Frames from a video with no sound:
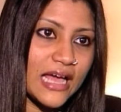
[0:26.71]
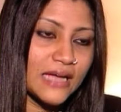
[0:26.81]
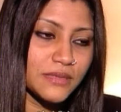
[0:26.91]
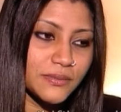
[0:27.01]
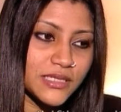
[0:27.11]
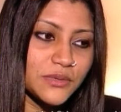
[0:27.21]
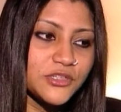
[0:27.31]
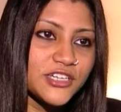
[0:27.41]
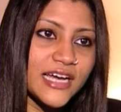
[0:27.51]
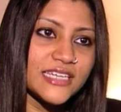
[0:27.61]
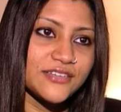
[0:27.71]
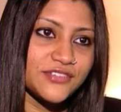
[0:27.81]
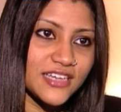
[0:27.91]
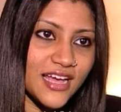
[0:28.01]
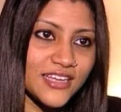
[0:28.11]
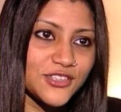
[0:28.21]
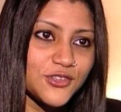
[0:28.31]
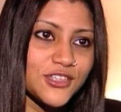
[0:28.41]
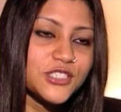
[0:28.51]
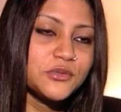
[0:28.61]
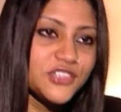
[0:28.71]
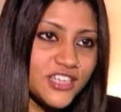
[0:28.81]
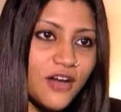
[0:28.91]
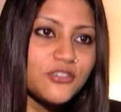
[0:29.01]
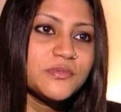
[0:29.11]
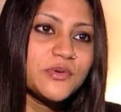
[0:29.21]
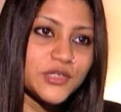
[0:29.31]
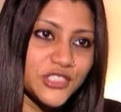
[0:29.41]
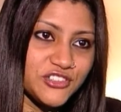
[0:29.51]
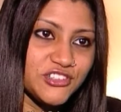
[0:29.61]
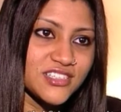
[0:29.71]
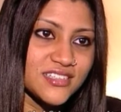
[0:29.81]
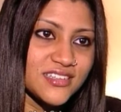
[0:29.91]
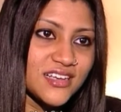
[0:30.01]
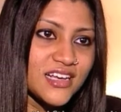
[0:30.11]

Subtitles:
and my mother would write every night, you know, and she would read out to me what she's written.